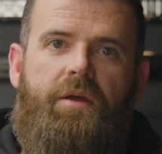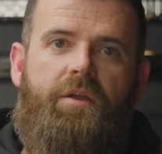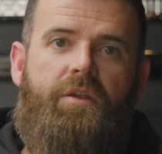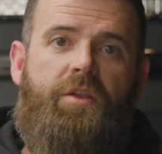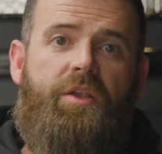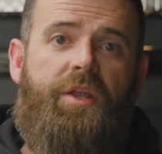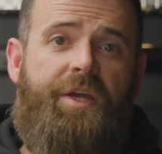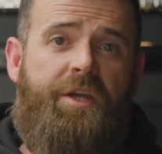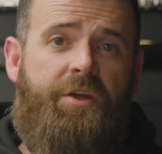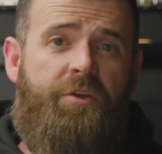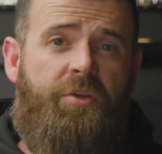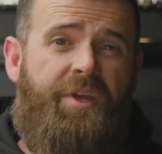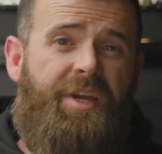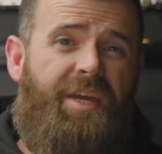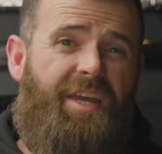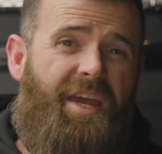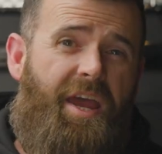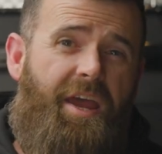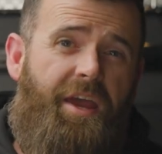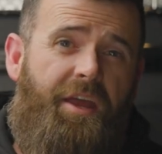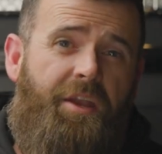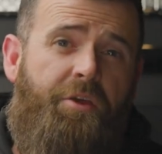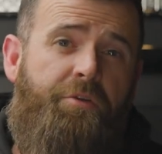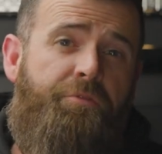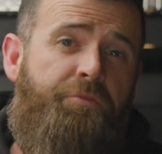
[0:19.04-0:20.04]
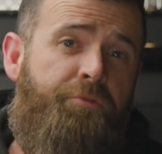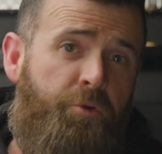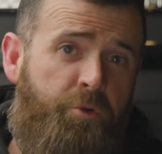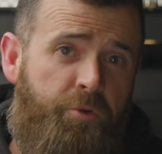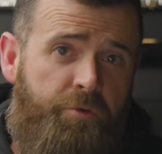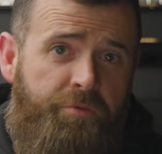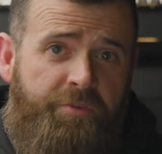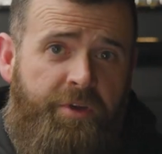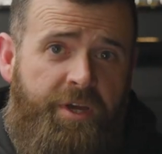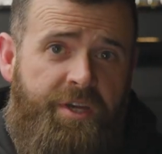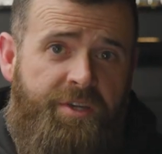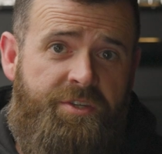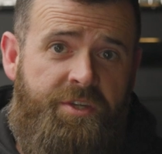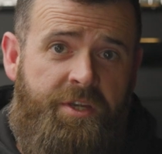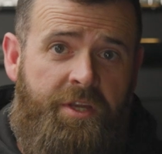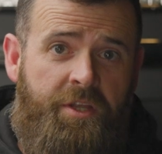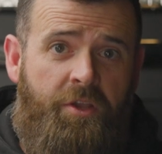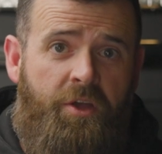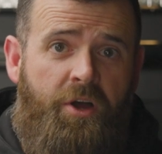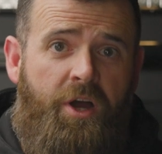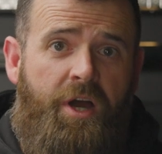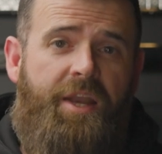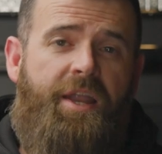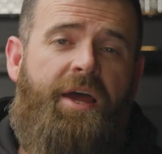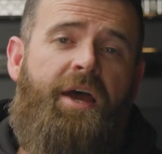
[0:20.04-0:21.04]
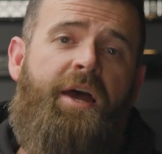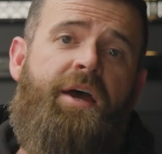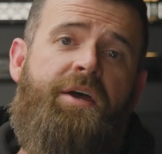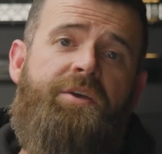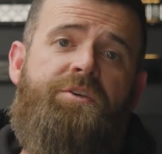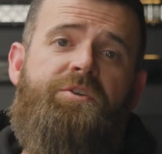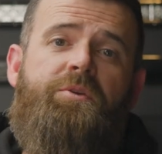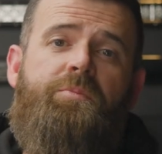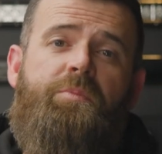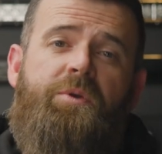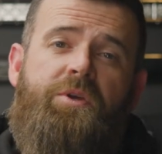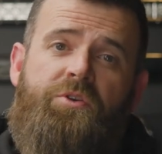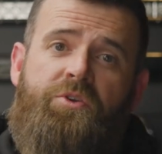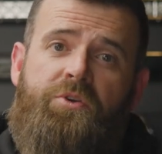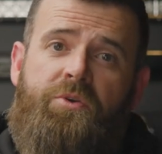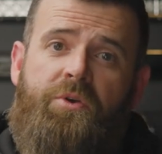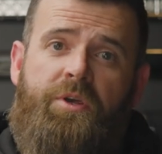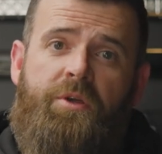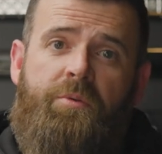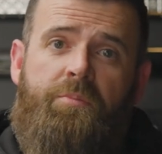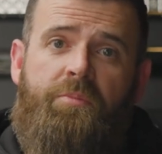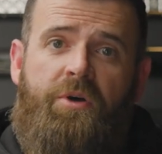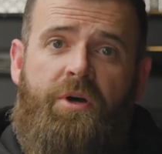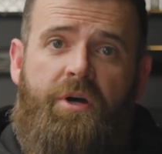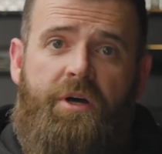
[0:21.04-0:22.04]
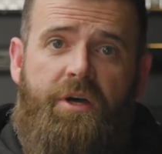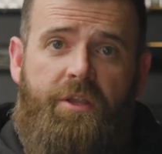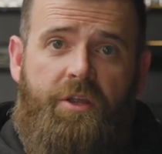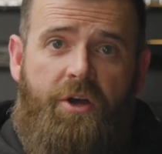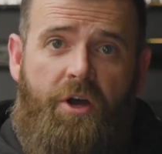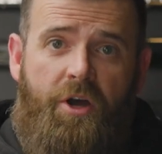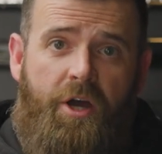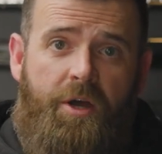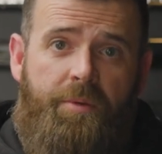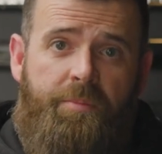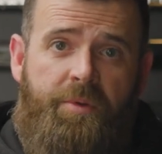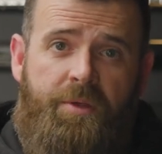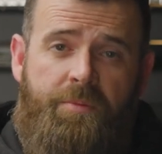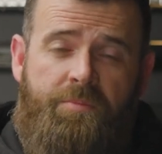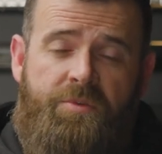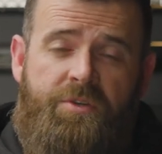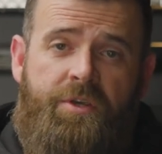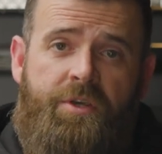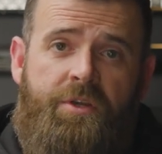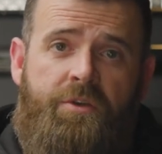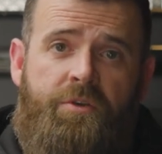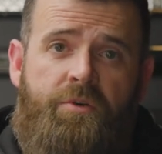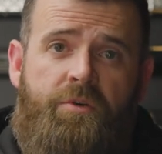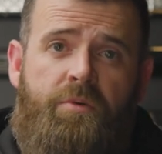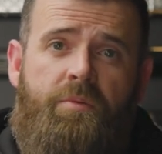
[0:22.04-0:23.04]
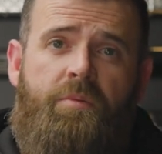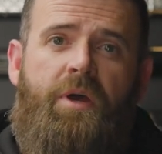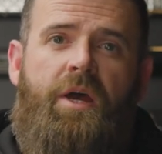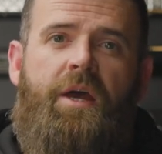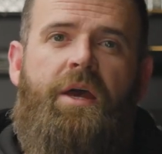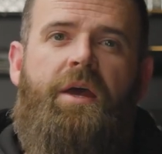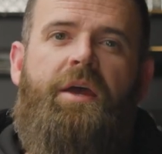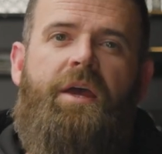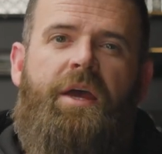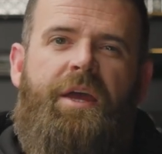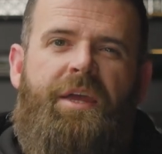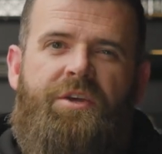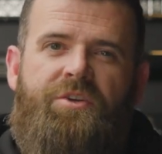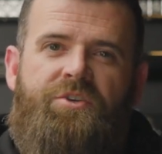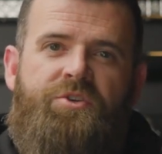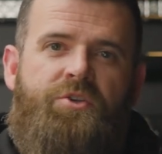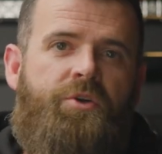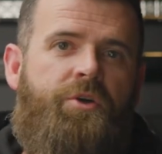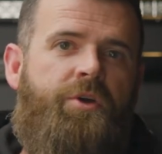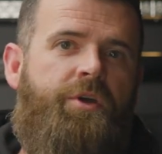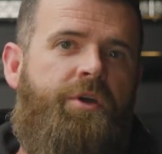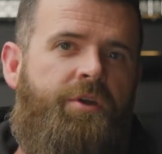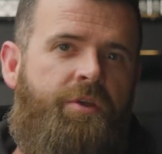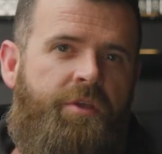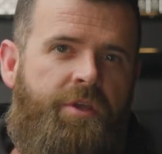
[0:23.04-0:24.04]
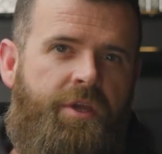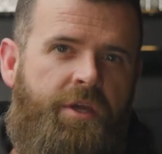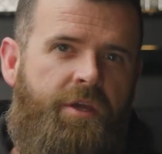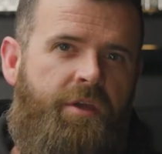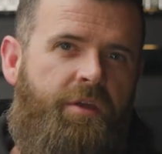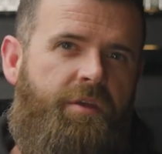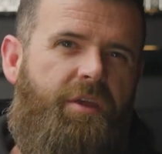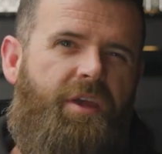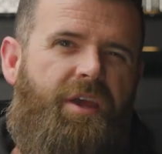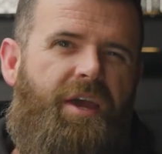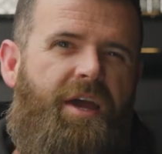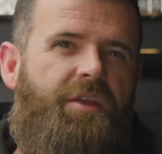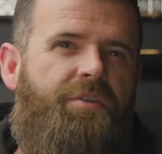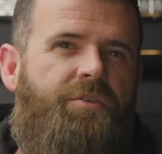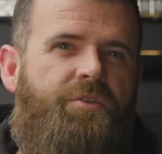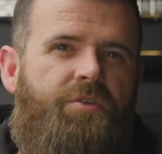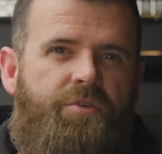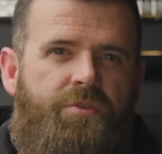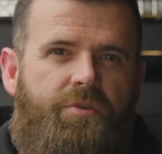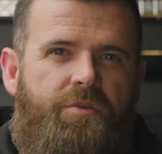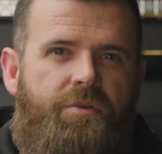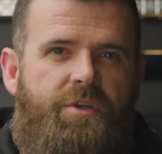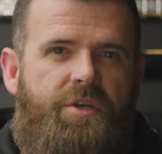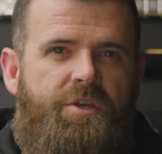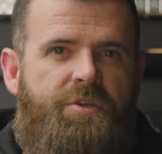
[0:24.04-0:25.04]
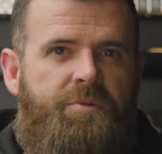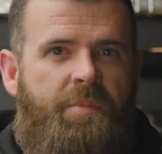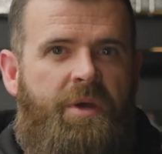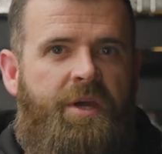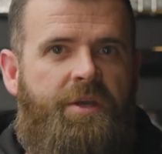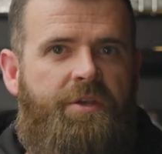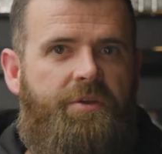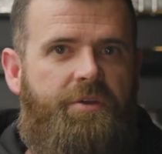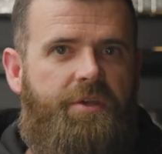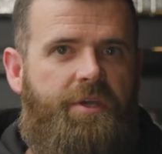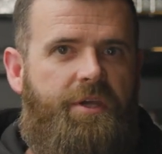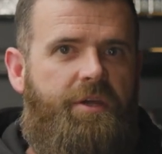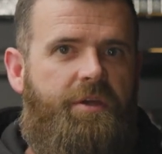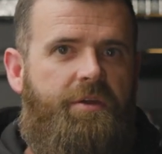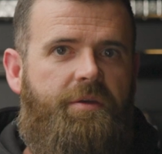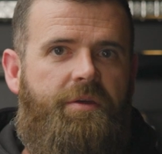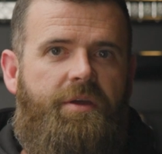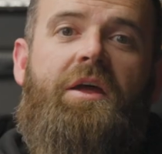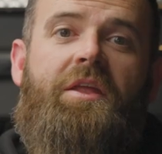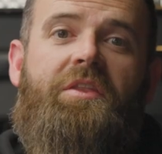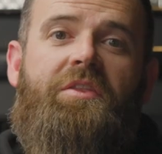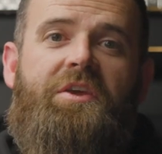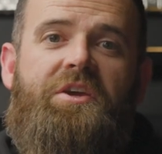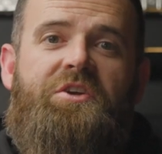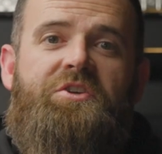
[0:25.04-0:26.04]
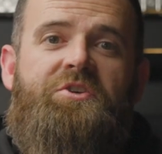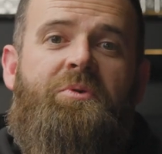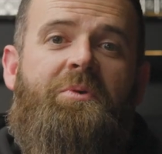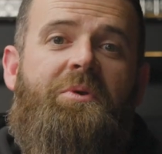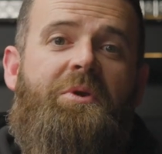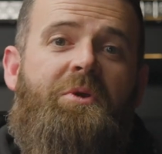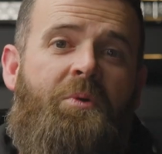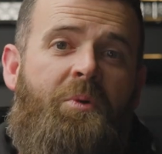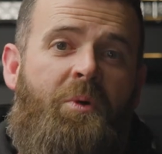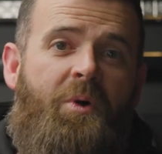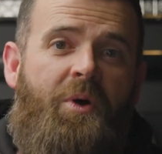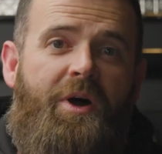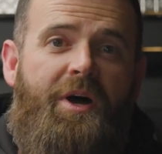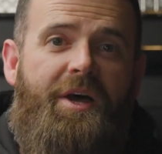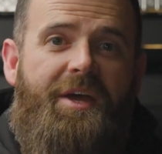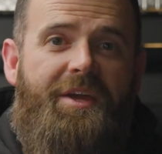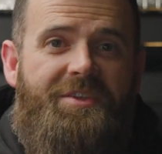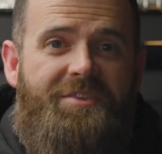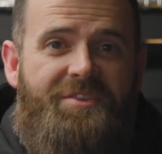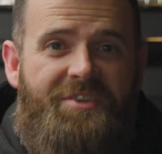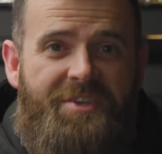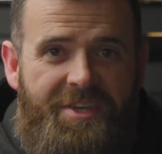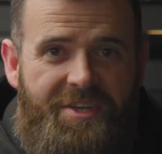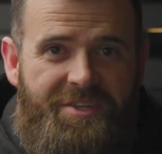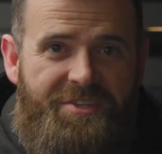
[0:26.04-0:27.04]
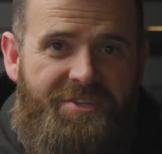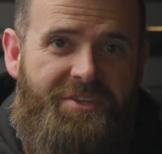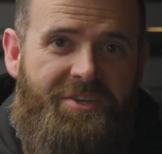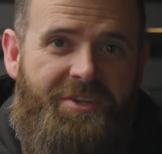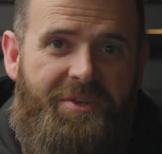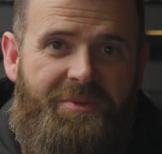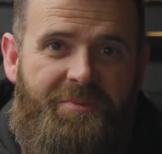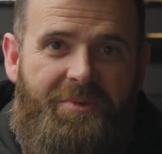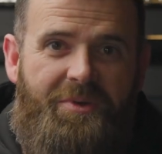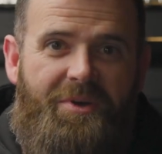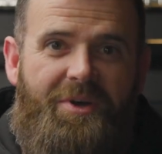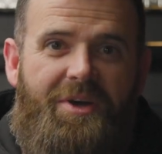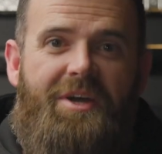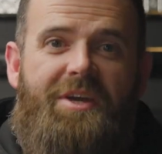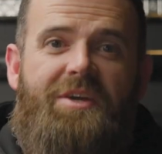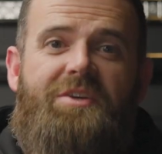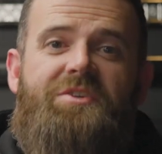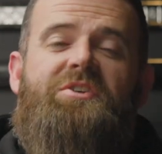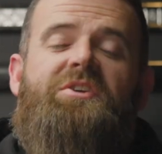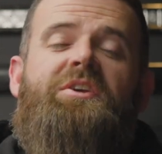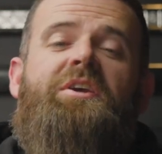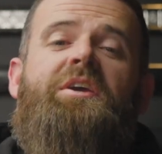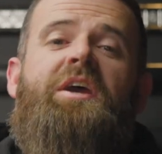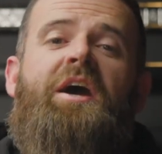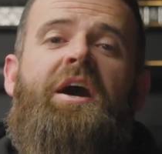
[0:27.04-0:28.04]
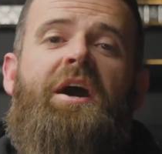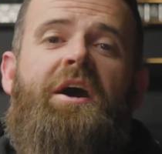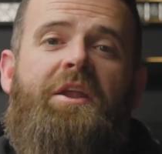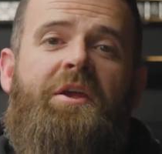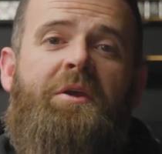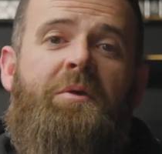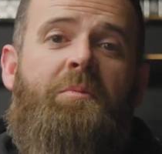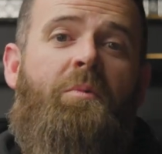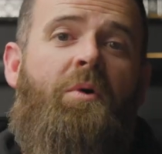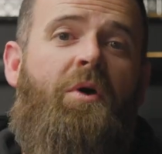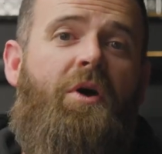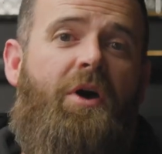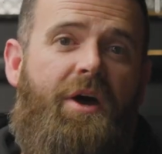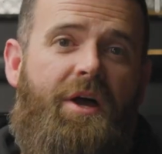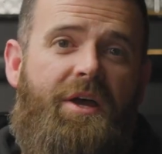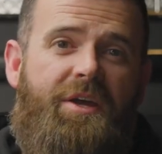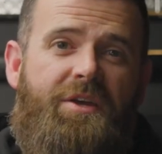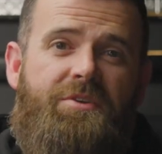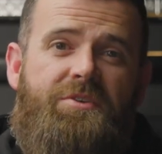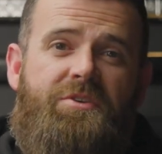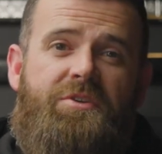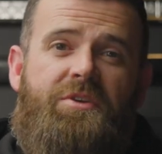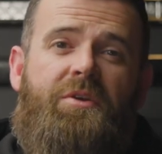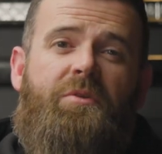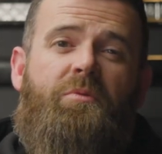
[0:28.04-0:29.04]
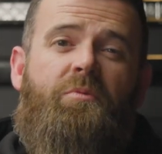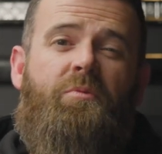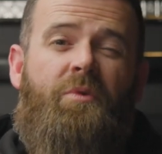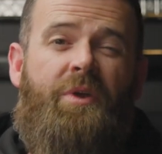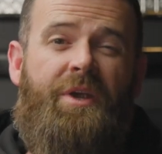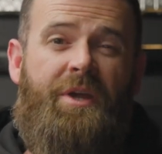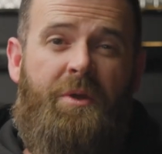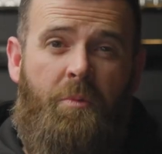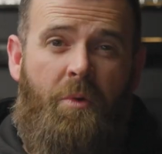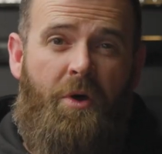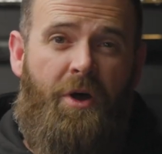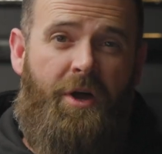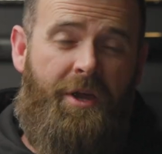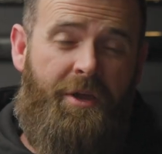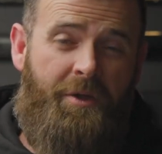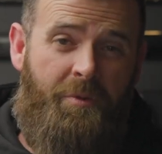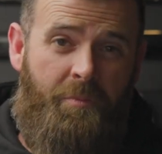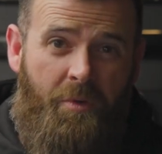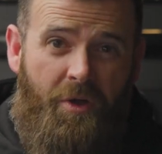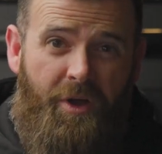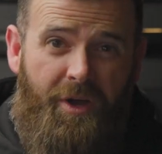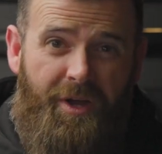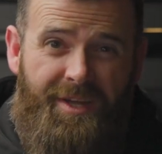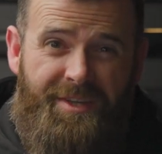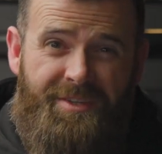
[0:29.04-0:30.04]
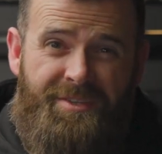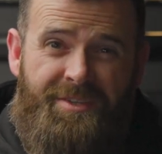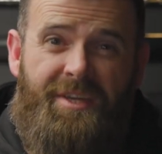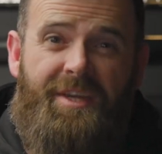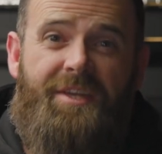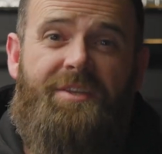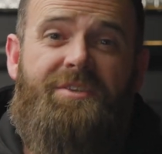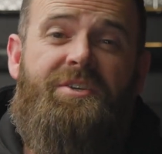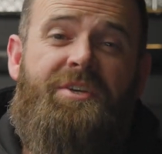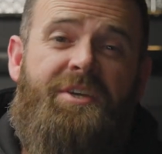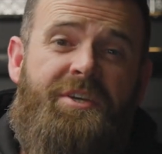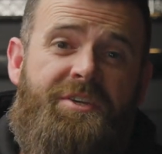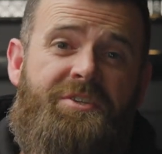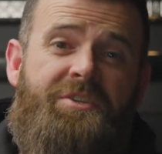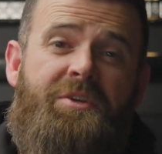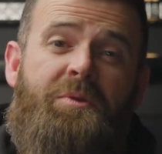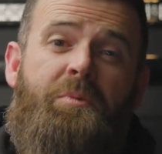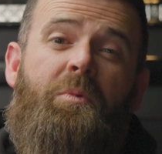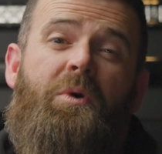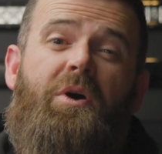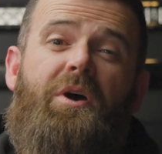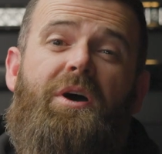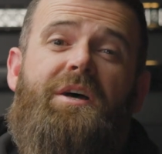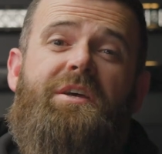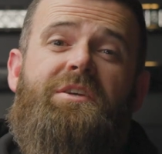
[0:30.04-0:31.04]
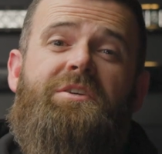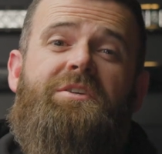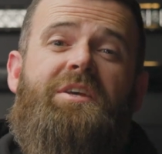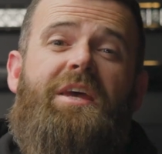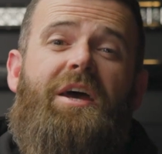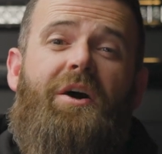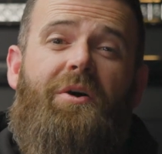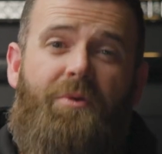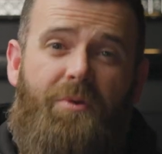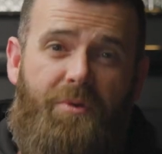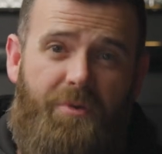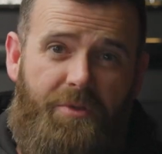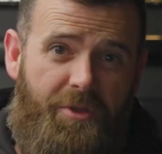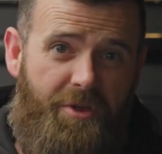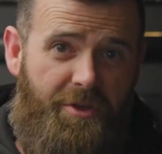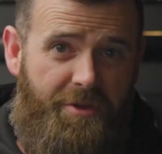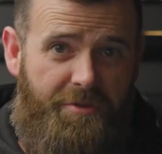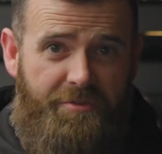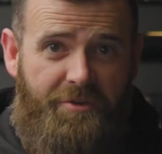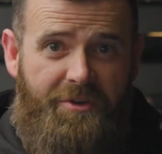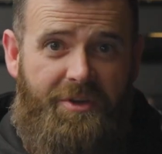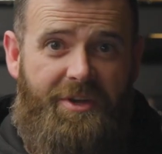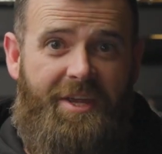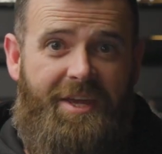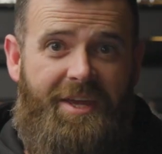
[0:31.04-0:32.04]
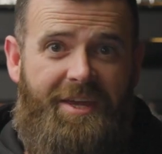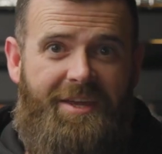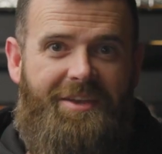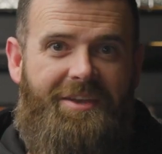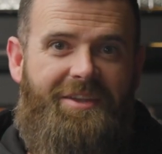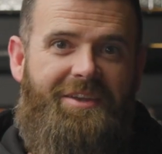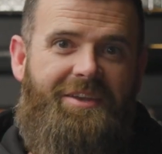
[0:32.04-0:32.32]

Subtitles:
Legally, any forward-facing light has to be triggered by the high beam signal. Historically, you had to do this manually. This required testing wires, cutting wires, rewiring wires, and testing wires all over again.